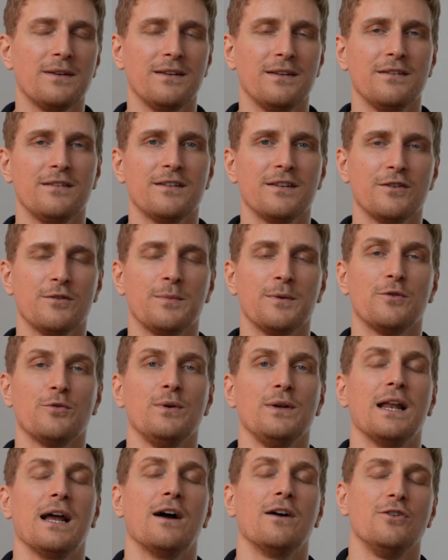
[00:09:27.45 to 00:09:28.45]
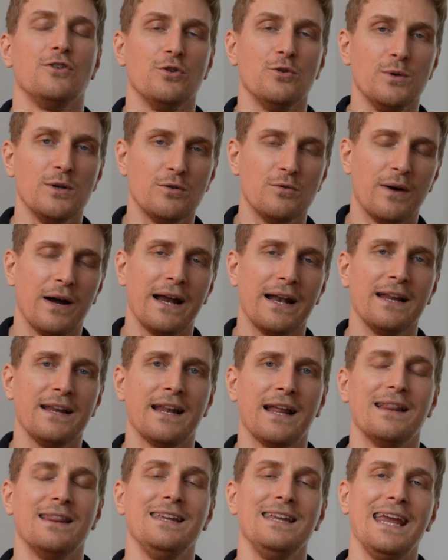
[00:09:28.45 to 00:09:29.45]
distance between how you would write it
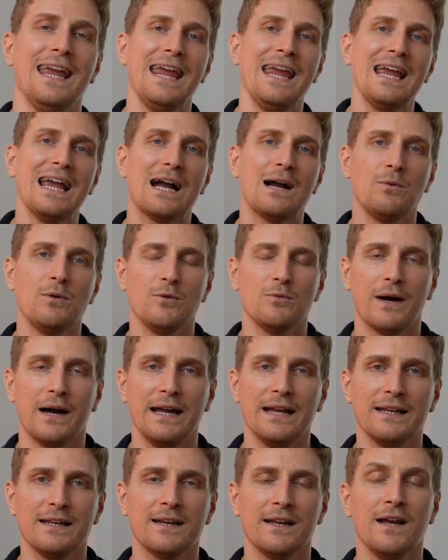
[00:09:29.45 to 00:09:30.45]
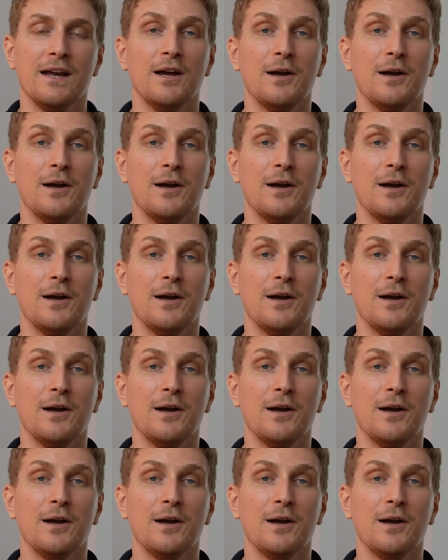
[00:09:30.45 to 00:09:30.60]
and the AI will write it.